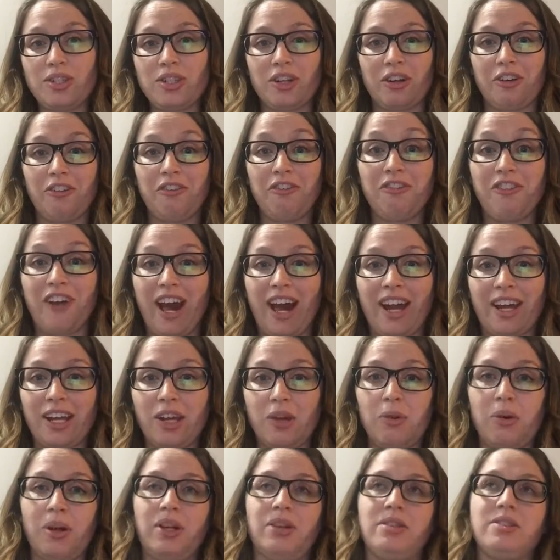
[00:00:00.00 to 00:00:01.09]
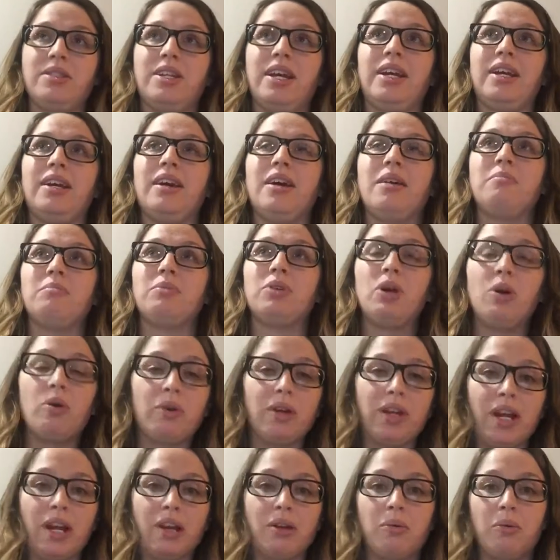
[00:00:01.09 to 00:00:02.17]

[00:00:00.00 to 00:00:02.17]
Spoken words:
They're fatty oils like coconut